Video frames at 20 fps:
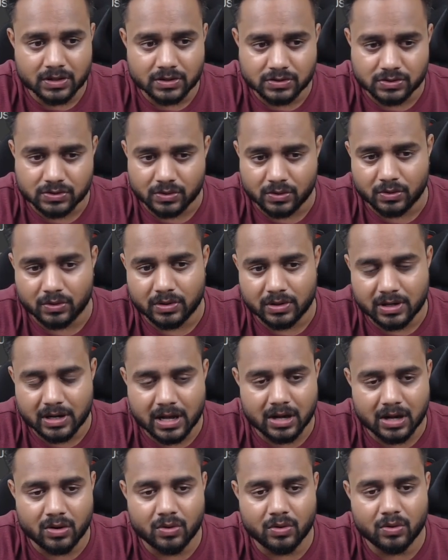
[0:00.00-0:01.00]
So
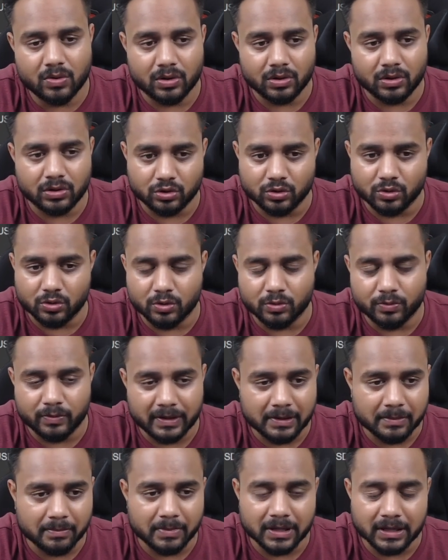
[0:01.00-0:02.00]
now you will
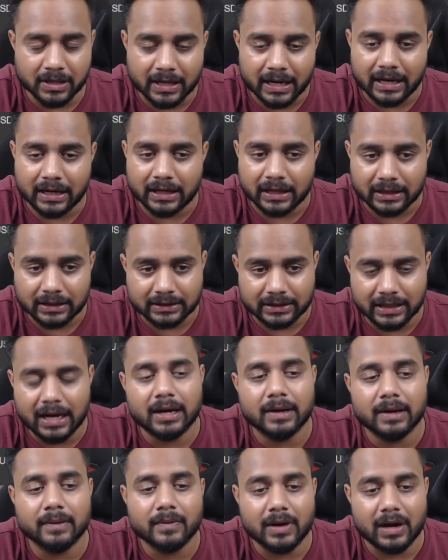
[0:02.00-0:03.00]
be getting the
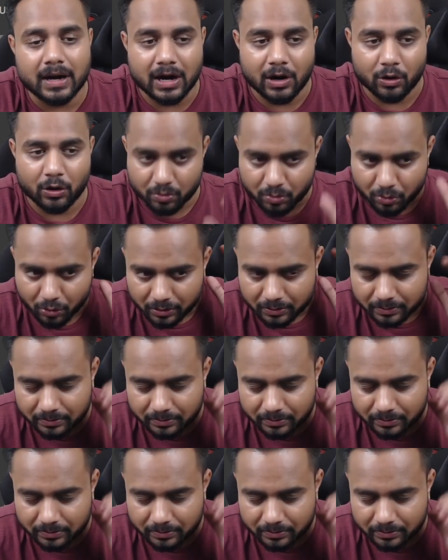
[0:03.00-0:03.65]
output.